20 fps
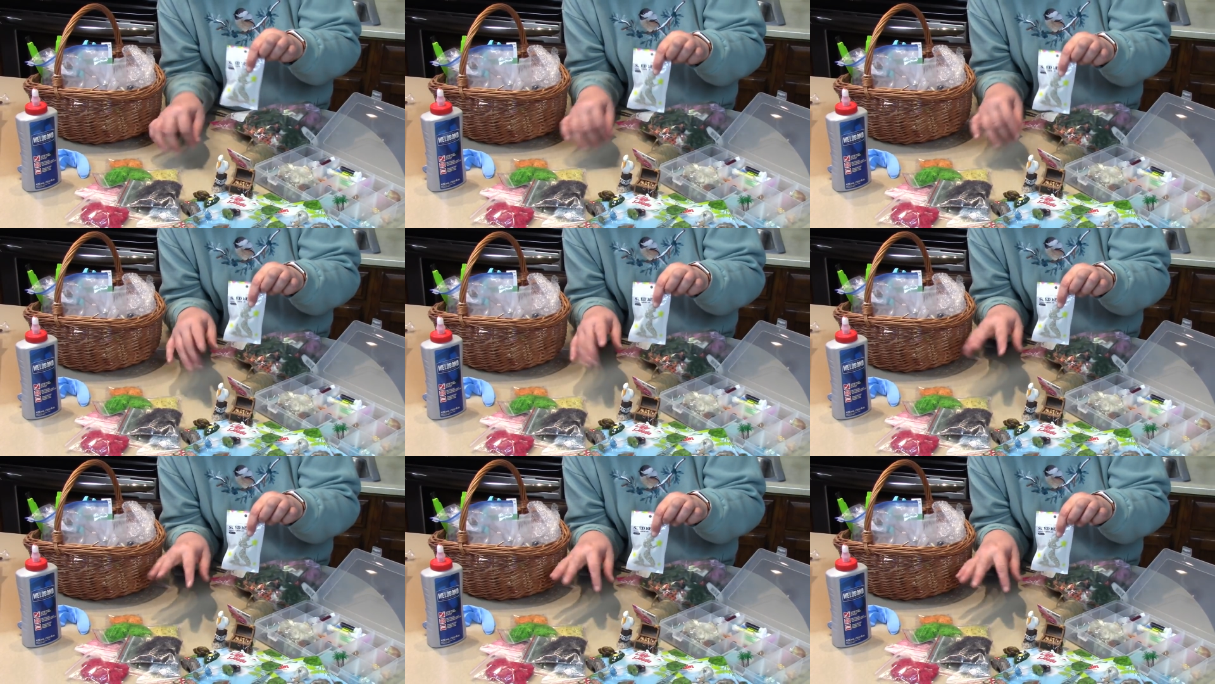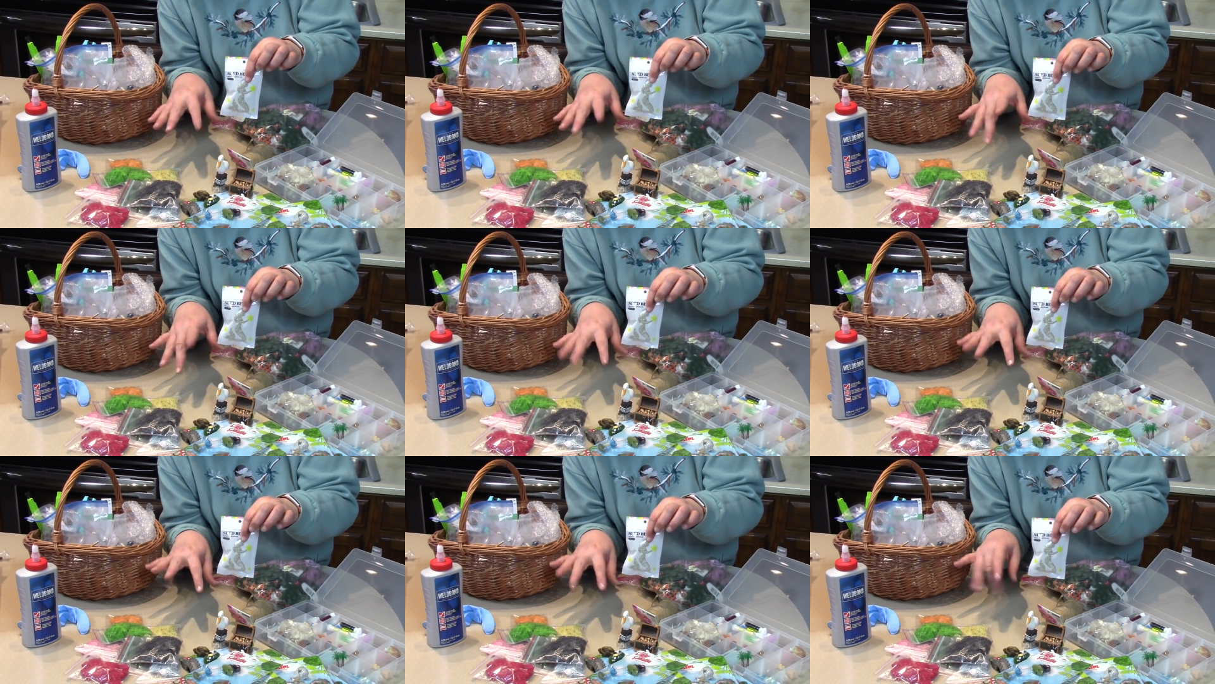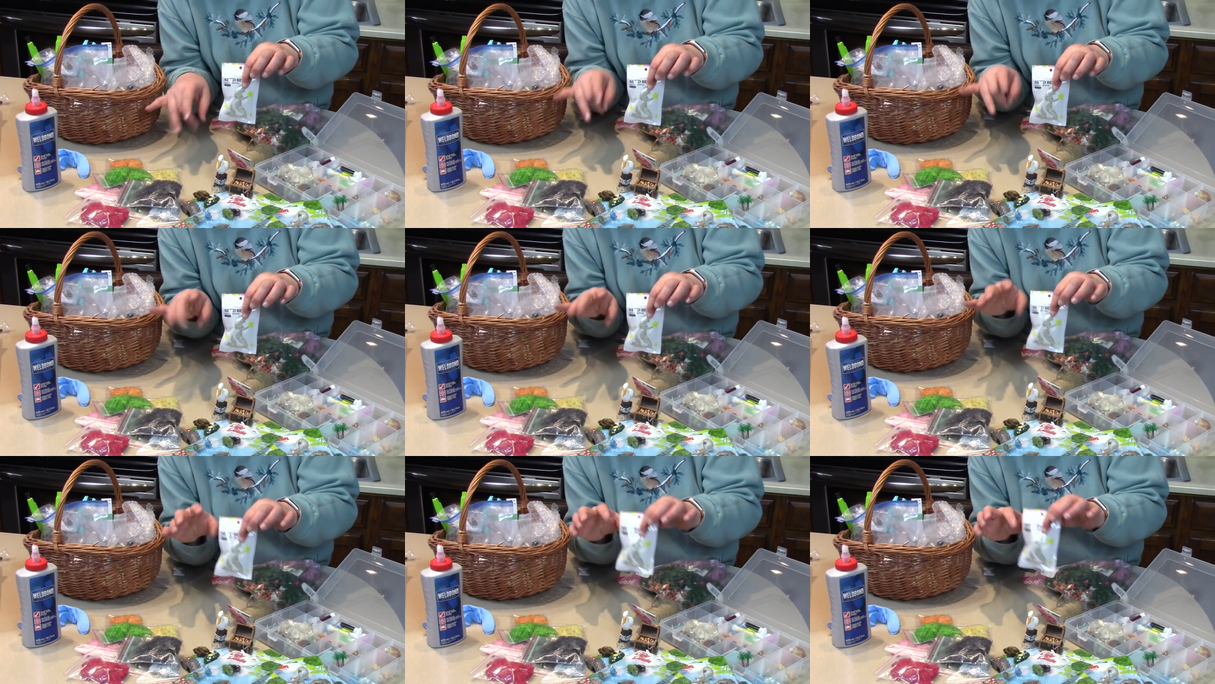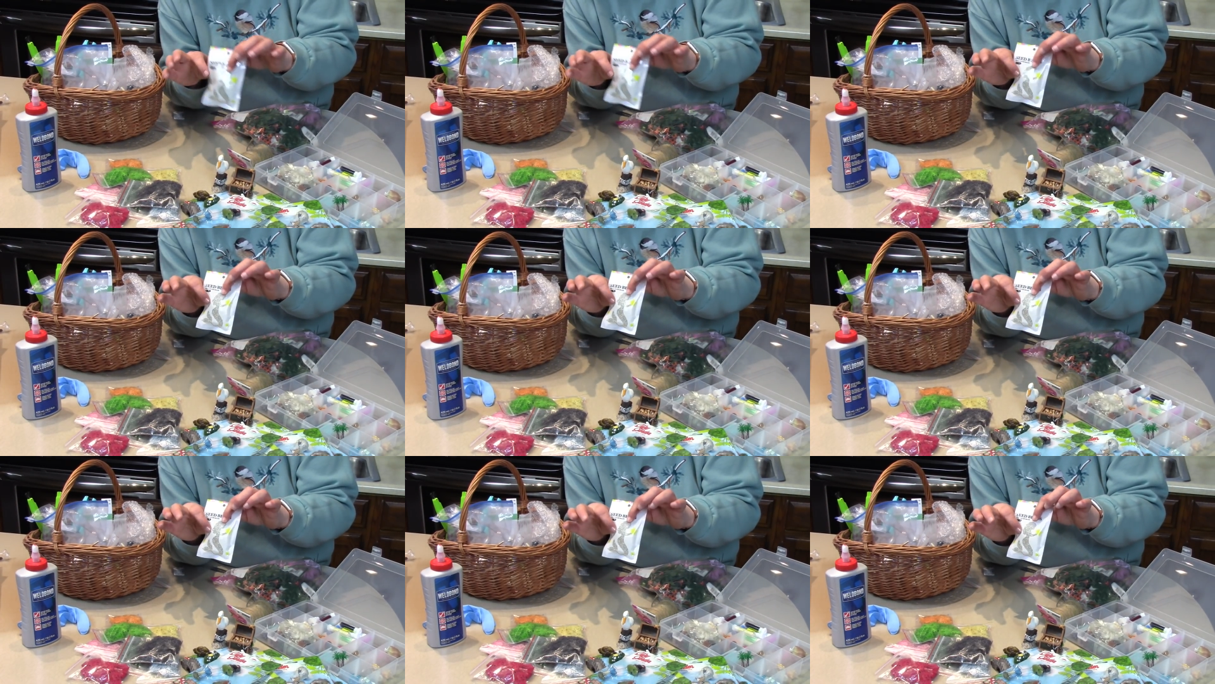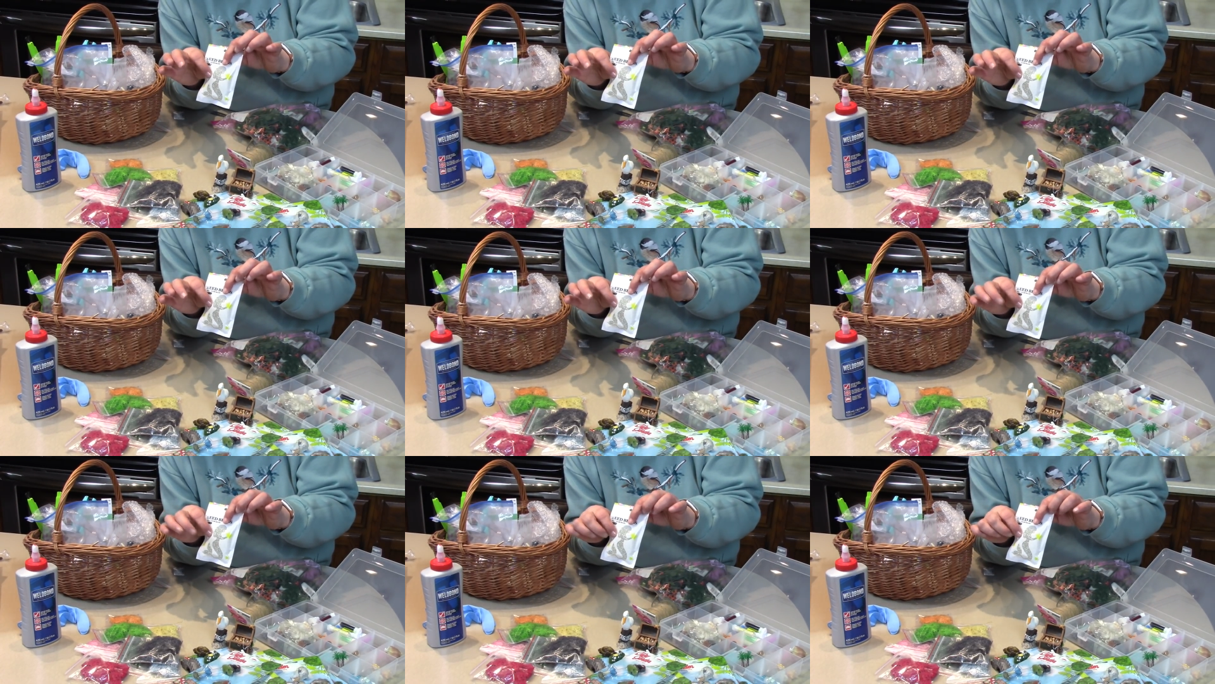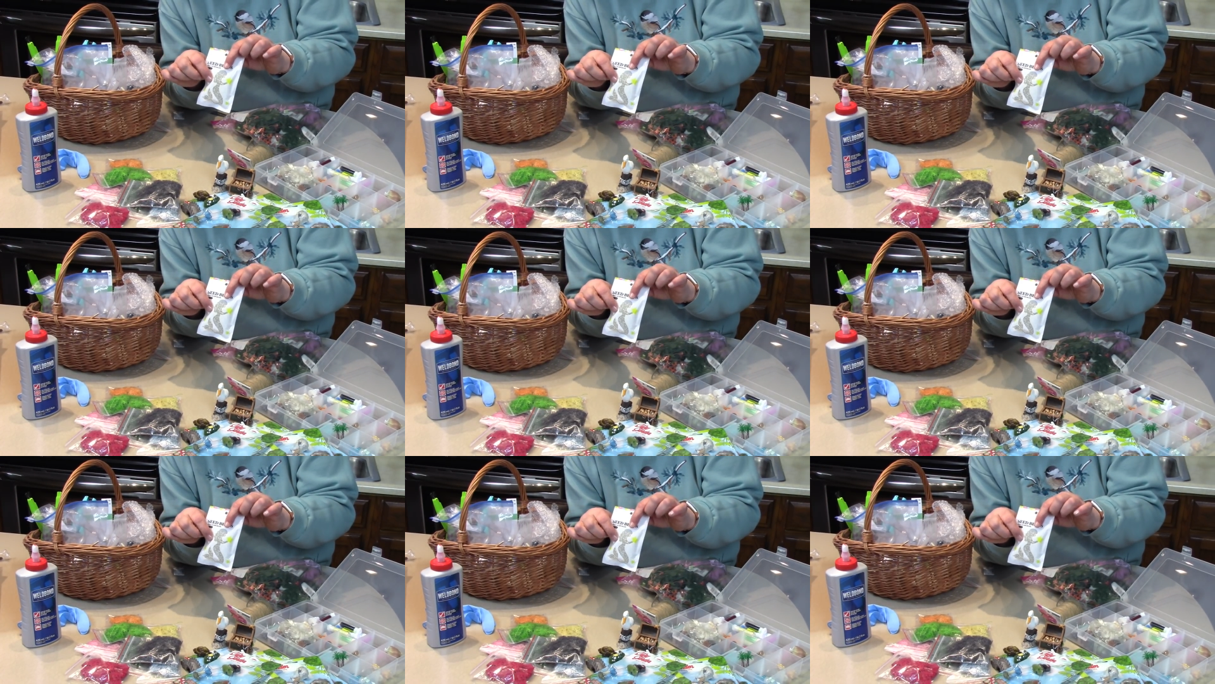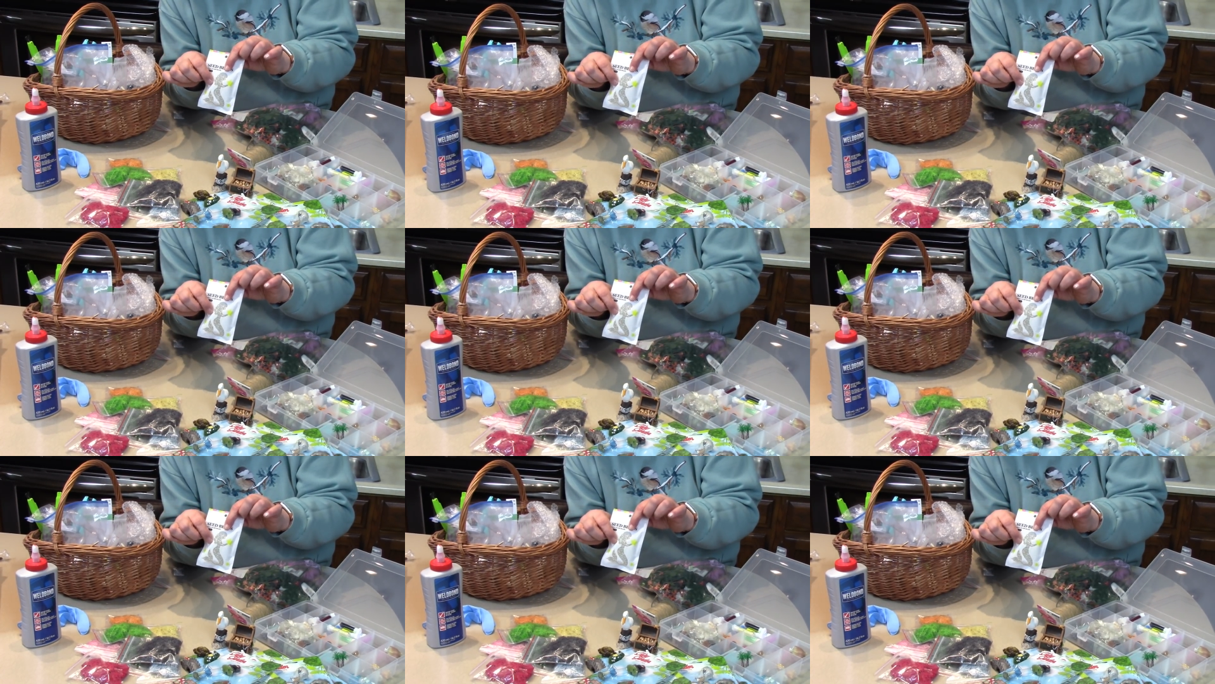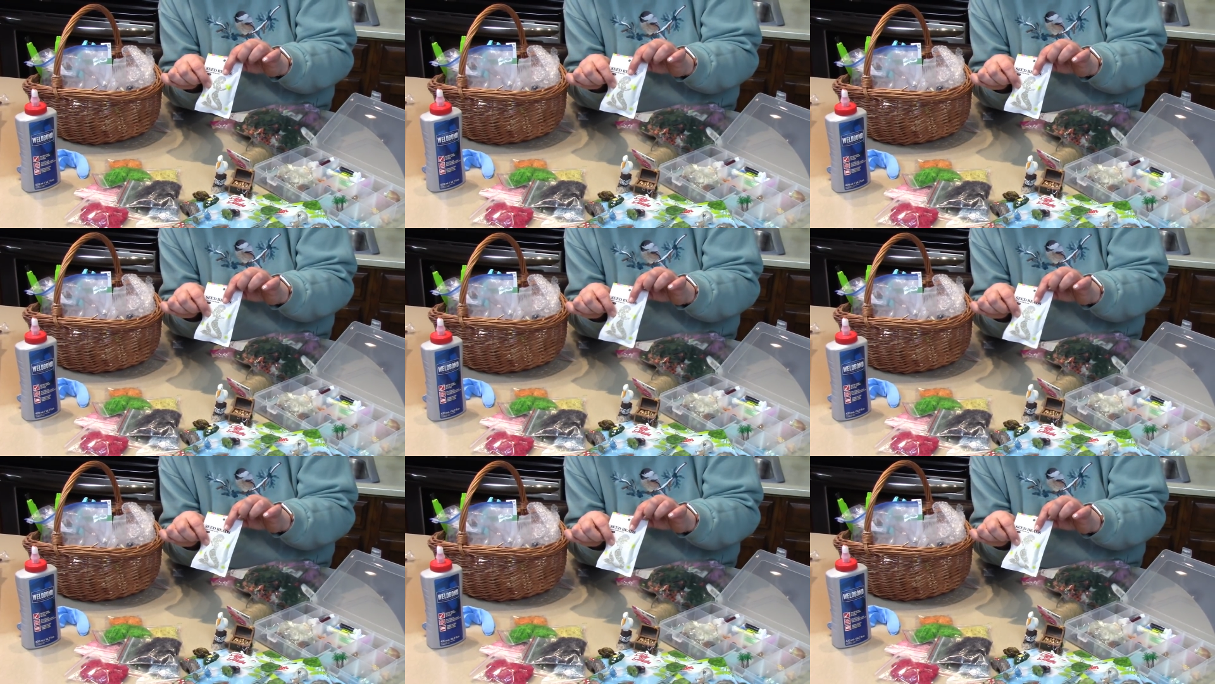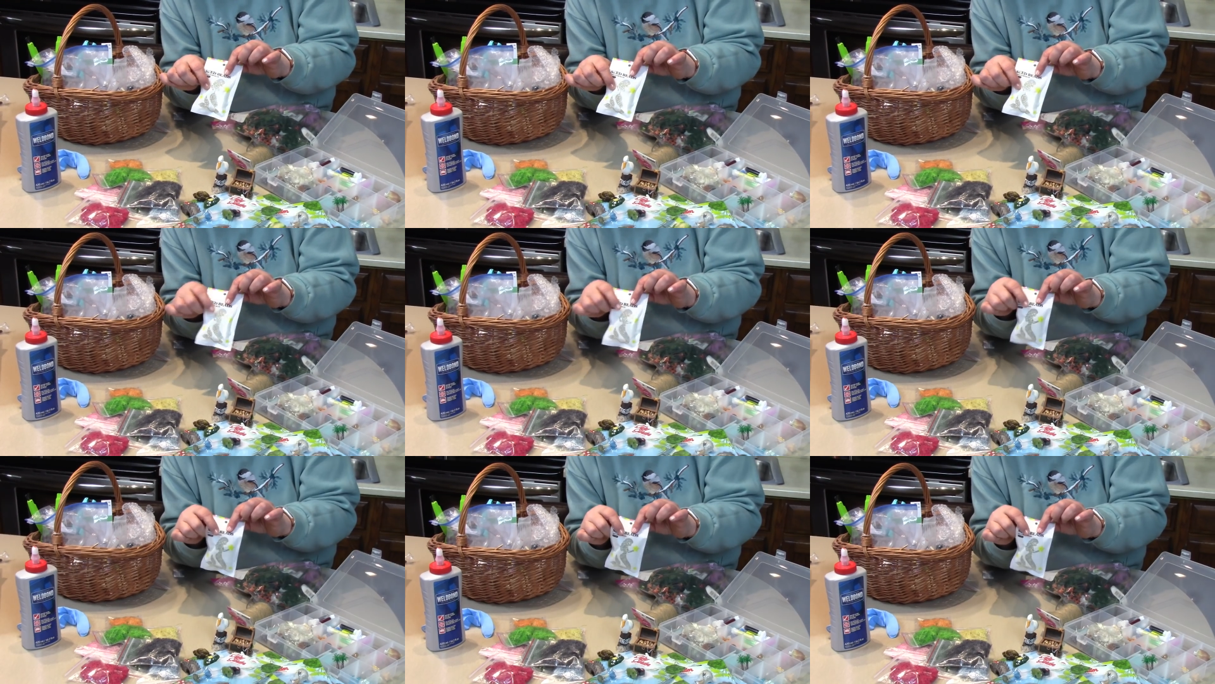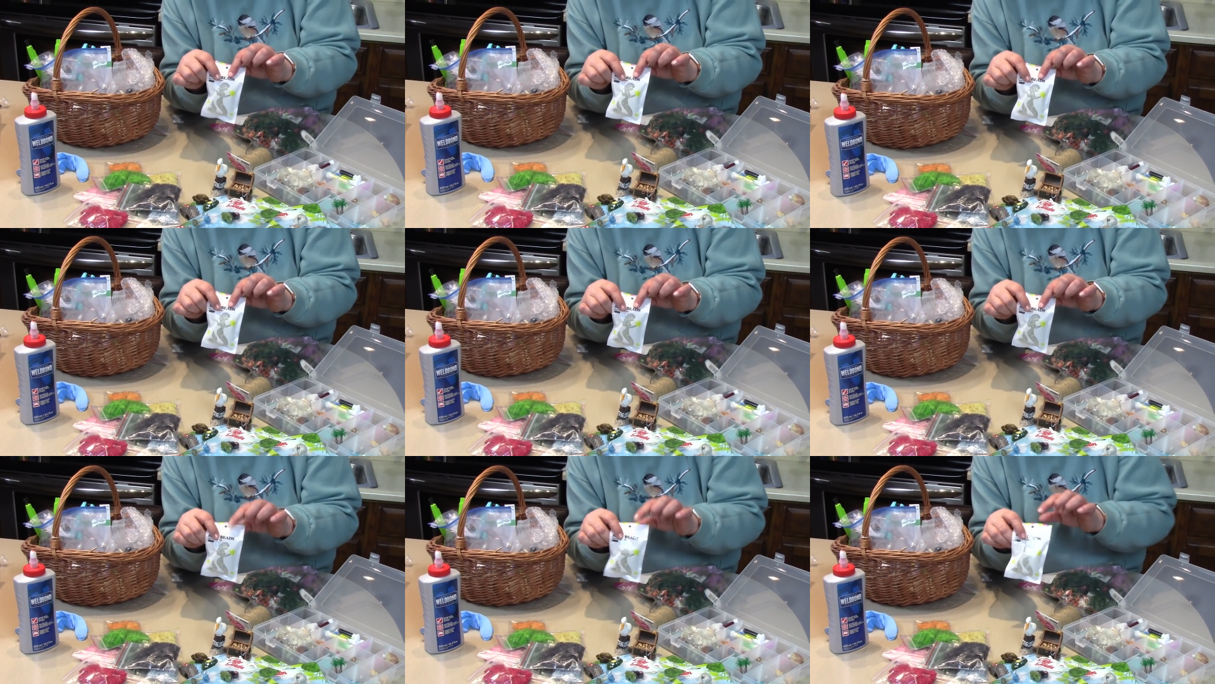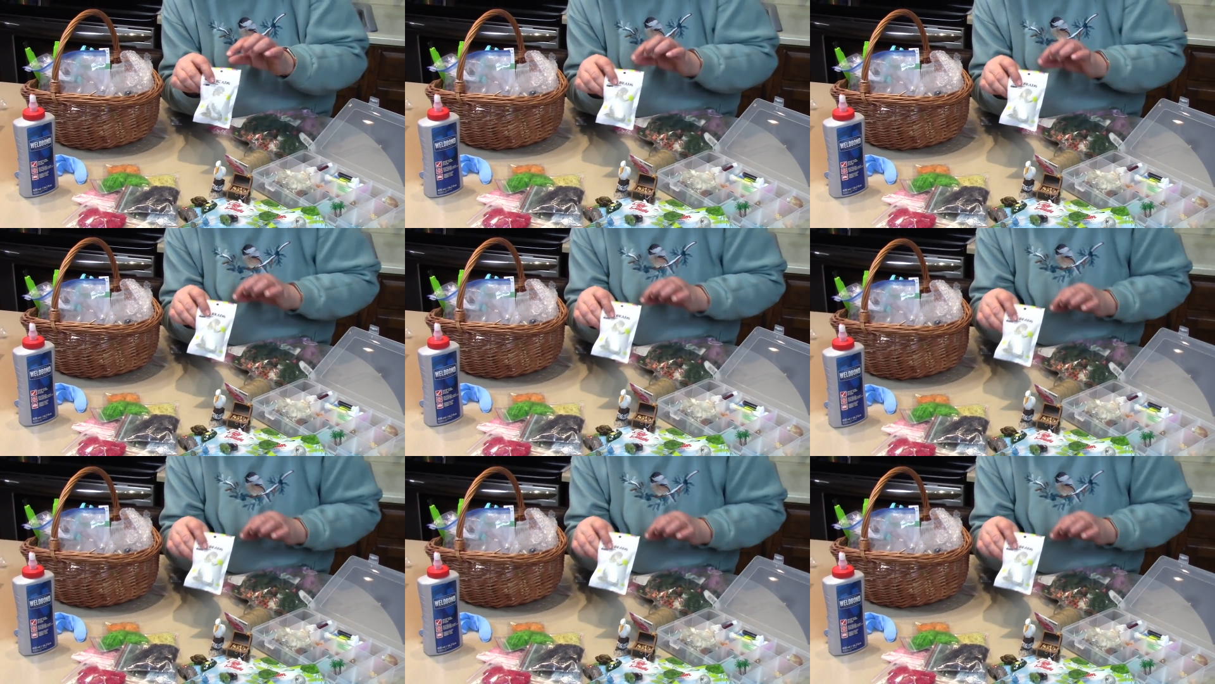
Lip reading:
No face is visible, so there are no lips to read.